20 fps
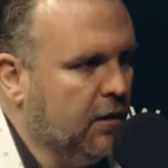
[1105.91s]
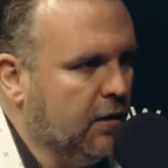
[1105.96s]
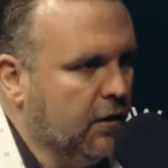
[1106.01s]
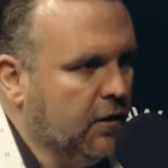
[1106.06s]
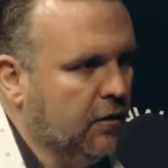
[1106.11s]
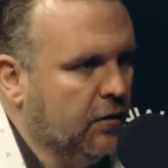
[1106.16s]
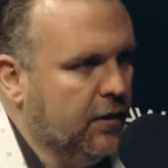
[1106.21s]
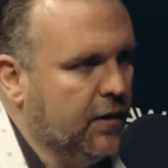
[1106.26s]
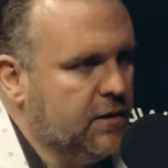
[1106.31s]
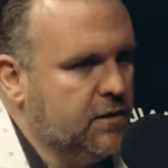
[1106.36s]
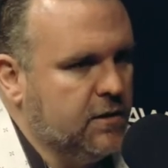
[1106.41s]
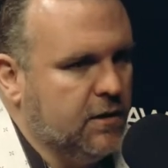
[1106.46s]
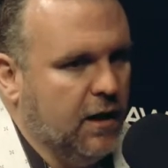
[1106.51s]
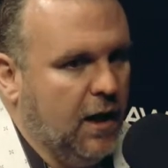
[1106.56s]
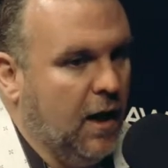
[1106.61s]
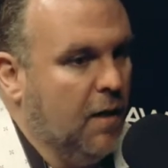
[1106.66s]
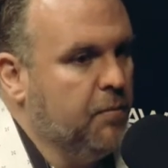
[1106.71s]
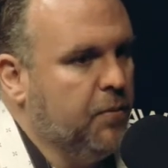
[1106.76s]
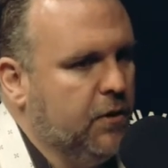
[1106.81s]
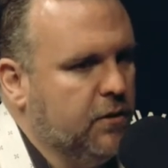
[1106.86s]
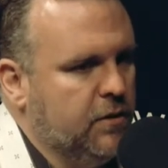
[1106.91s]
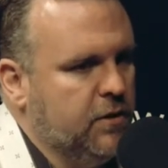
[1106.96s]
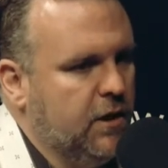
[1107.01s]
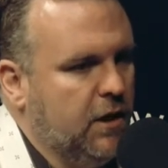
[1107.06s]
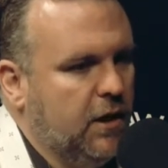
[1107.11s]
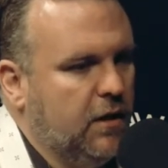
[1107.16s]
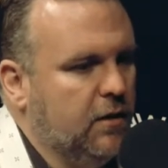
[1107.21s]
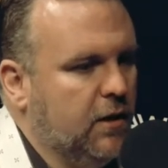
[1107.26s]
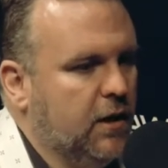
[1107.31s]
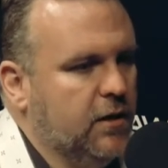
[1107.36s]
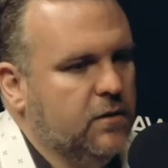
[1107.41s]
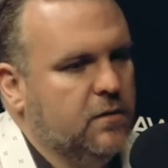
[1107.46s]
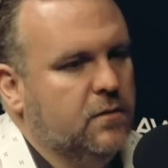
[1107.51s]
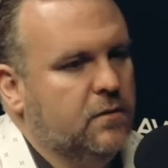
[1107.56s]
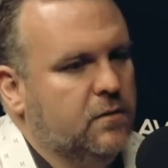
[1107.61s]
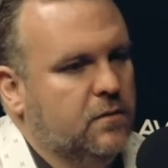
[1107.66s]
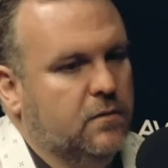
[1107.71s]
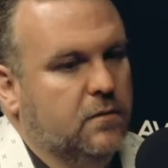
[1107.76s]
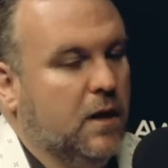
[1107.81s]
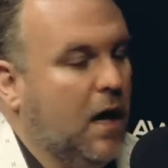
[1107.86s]
You know, that's the amputee
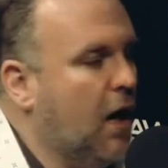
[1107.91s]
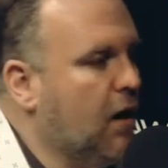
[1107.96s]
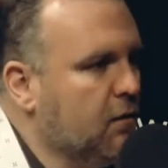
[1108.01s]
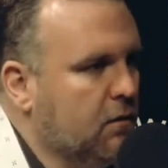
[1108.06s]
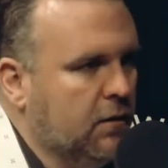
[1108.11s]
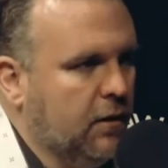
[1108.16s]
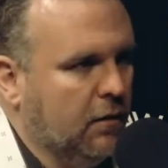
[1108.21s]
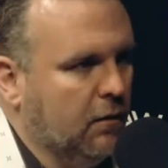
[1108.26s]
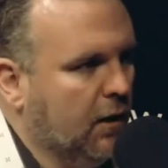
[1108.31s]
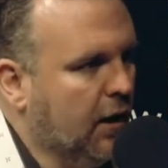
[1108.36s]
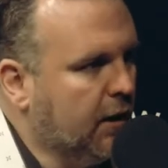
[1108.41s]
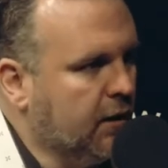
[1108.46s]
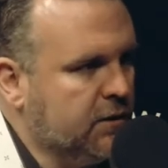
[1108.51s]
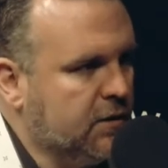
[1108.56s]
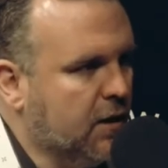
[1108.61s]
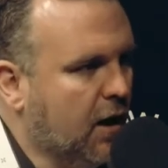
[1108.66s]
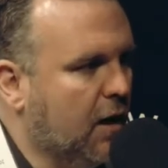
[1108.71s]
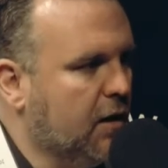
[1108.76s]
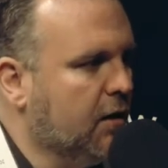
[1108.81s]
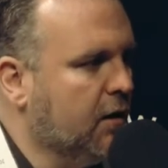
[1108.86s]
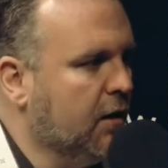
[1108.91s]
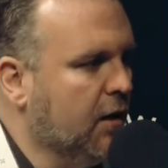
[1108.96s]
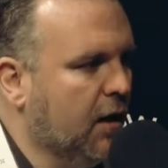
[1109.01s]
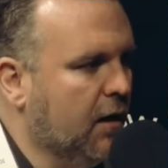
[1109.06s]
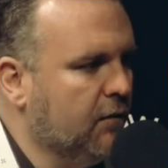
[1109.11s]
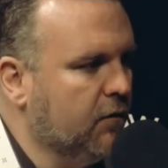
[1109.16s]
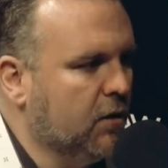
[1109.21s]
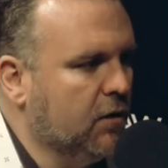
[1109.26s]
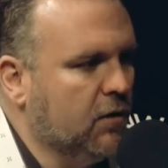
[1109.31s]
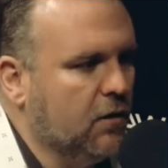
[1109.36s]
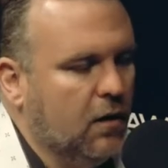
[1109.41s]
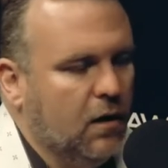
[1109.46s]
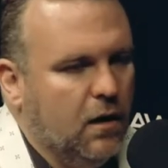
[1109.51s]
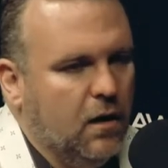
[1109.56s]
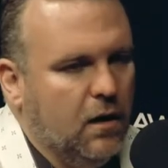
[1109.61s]
that's not their legs not going to ever